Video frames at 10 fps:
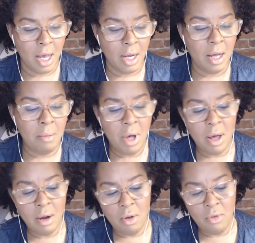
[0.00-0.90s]
Come
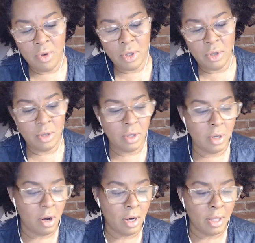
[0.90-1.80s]
on over to the
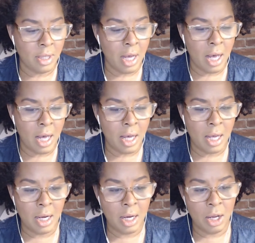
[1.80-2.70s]
dark side